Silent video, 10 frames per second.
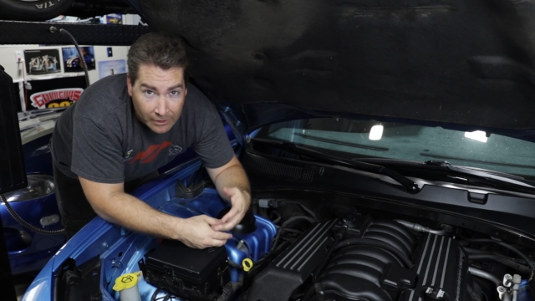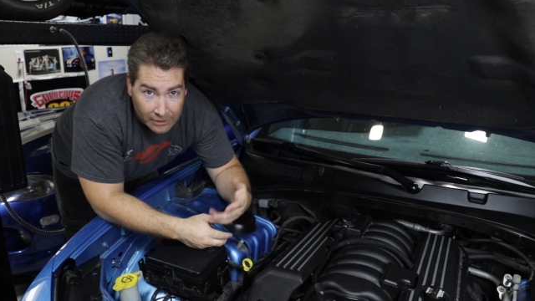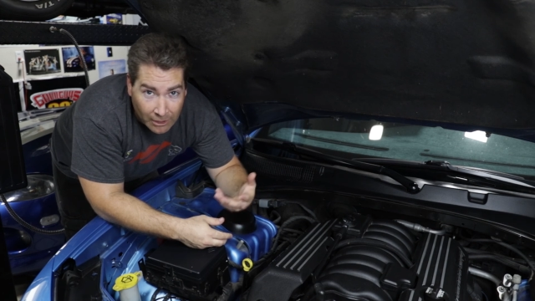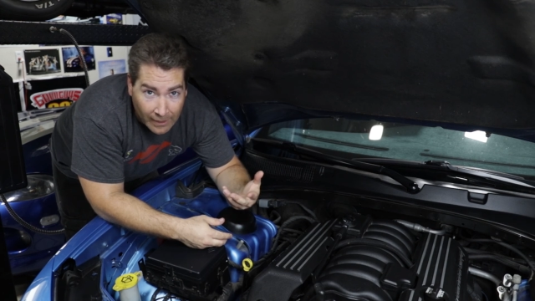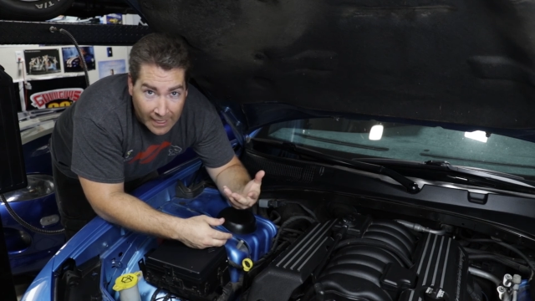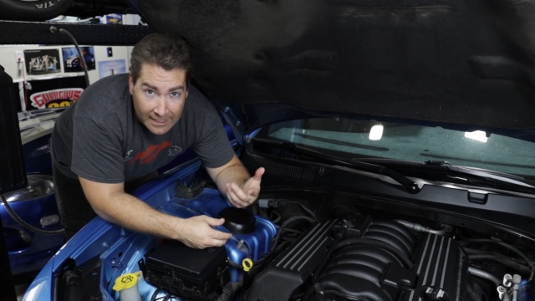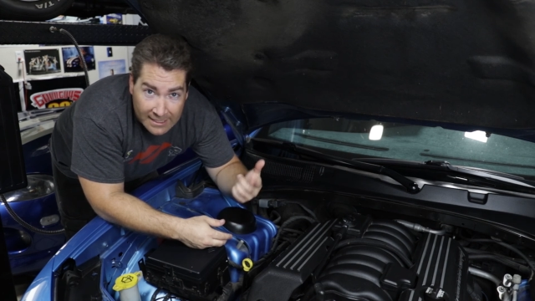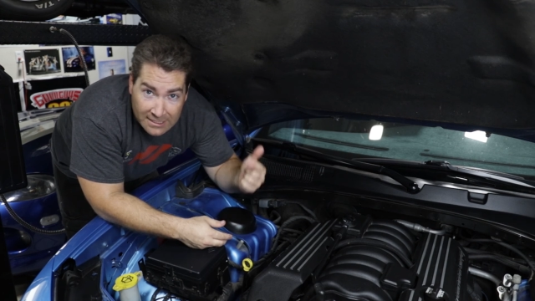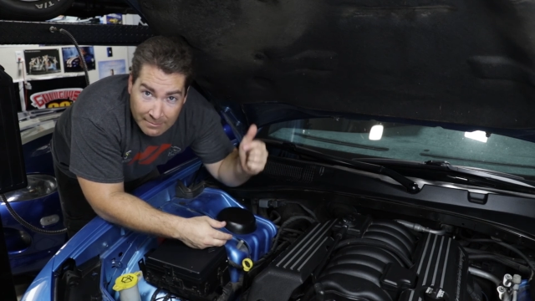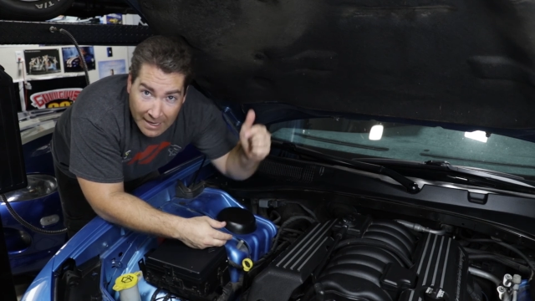go ahead
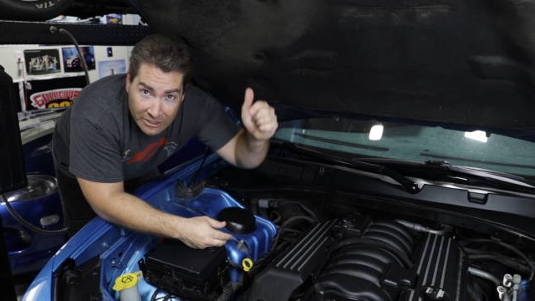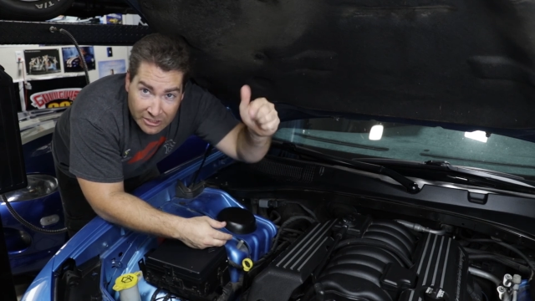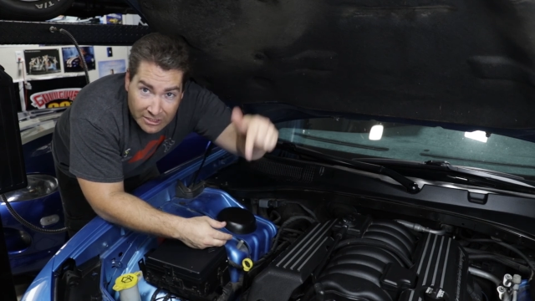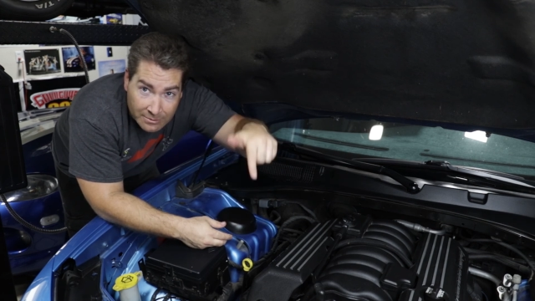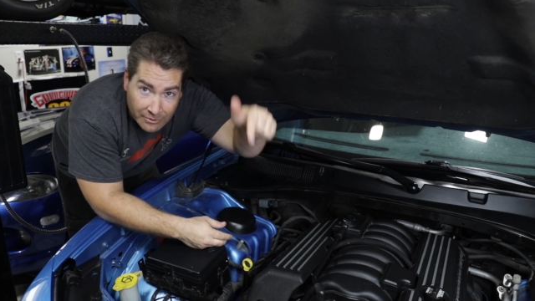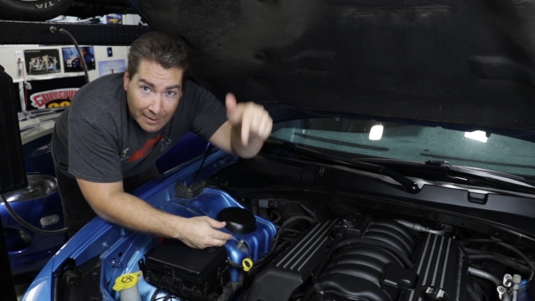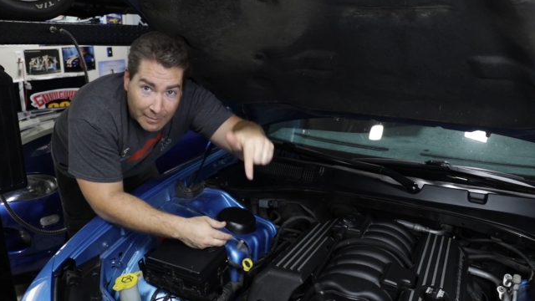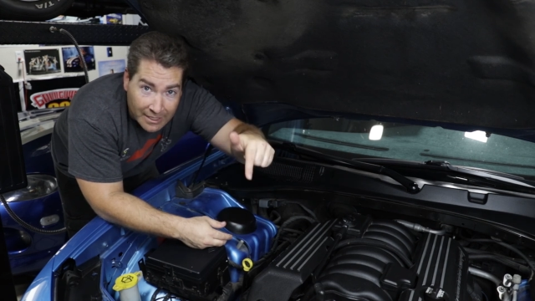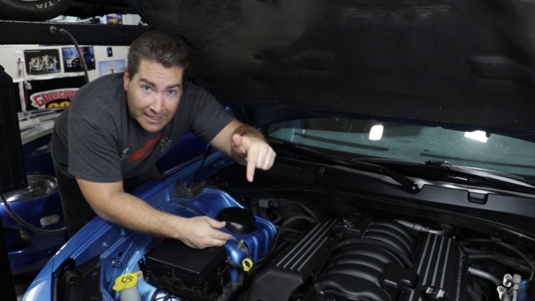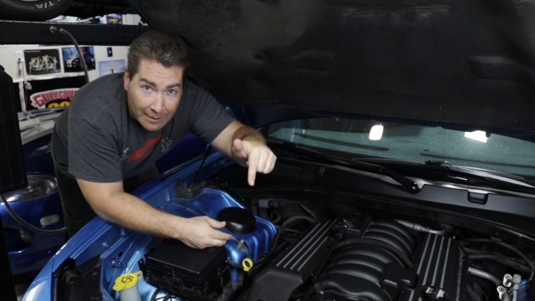and smash the subscribe
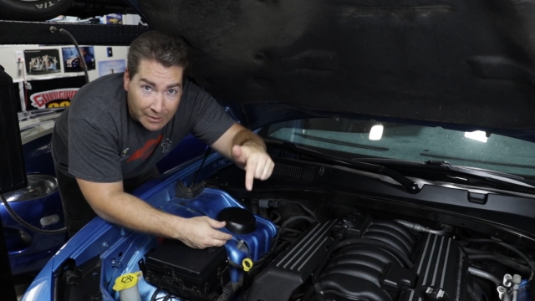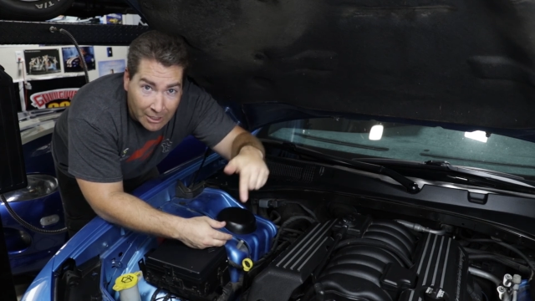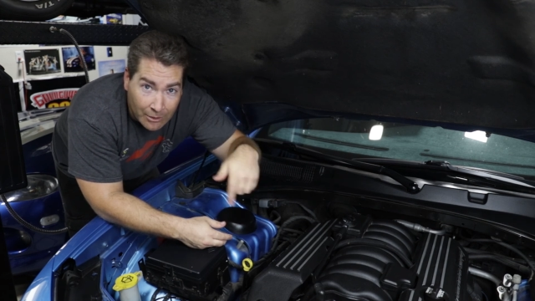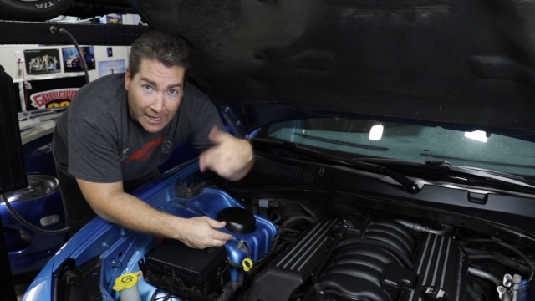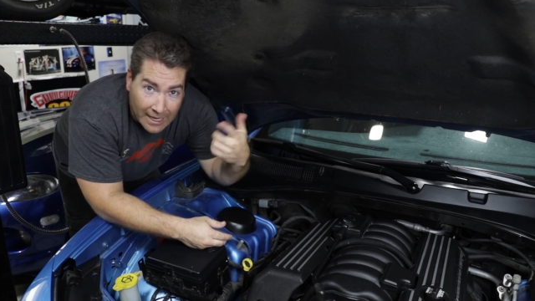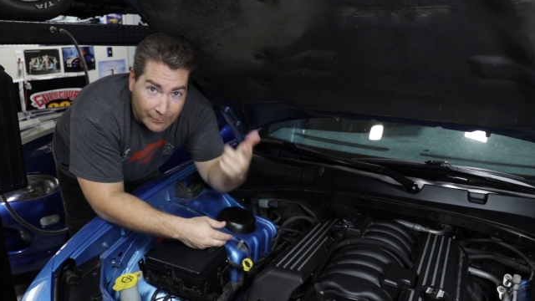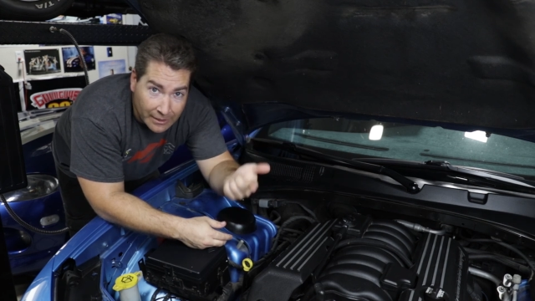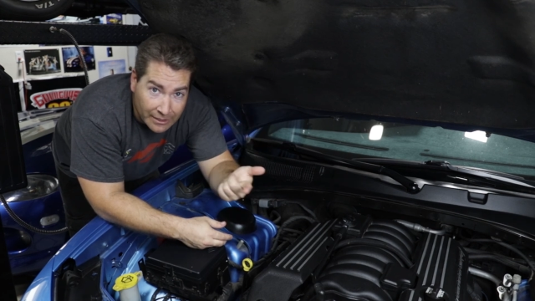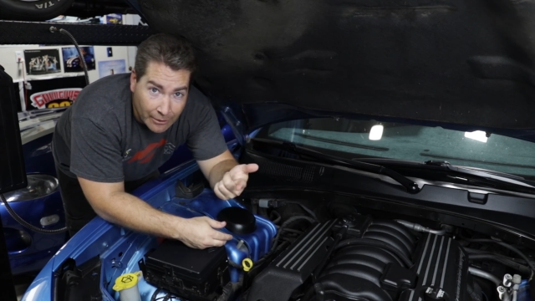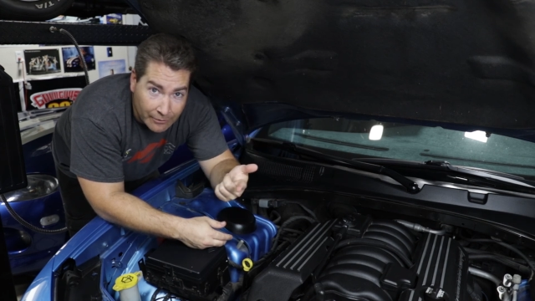button down below and
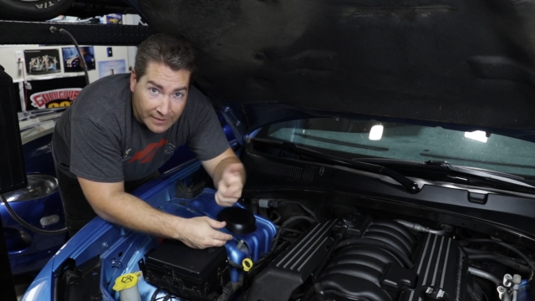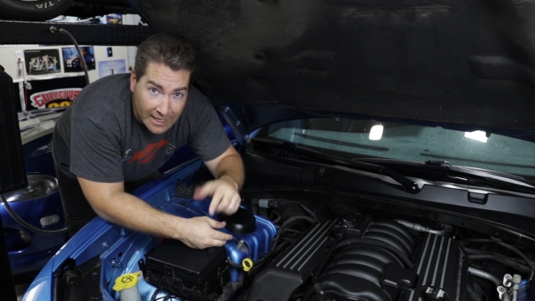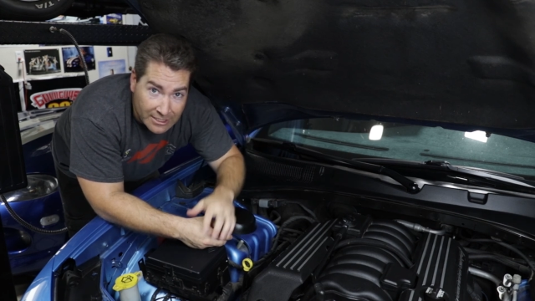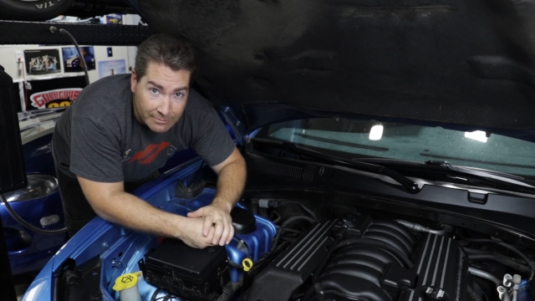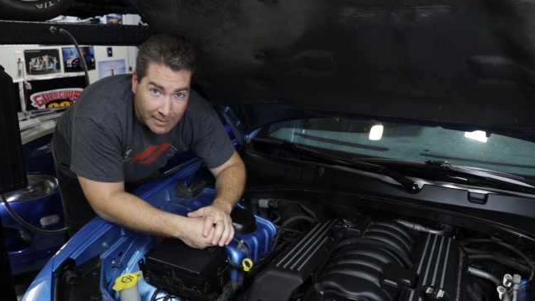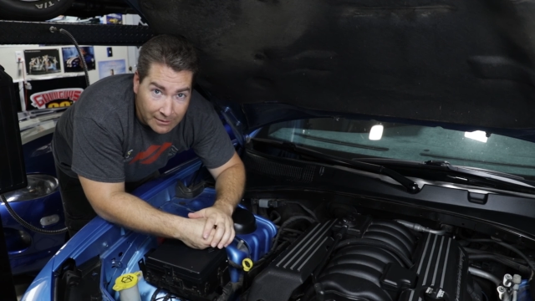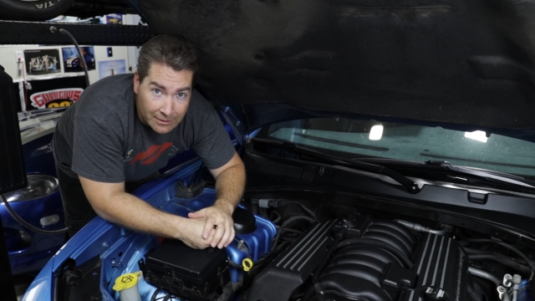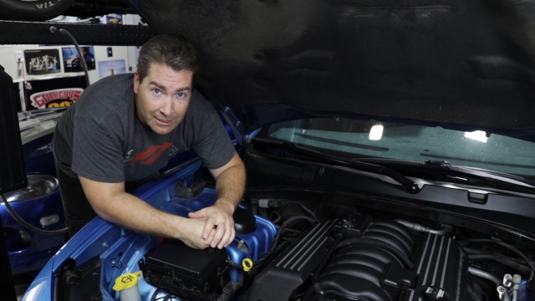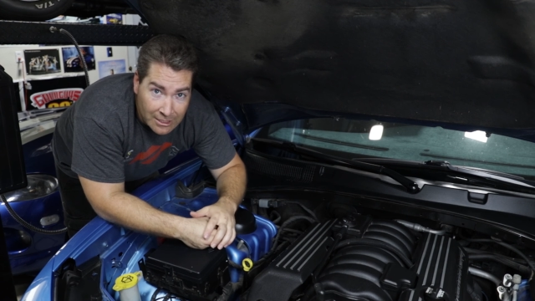ring the notification bell,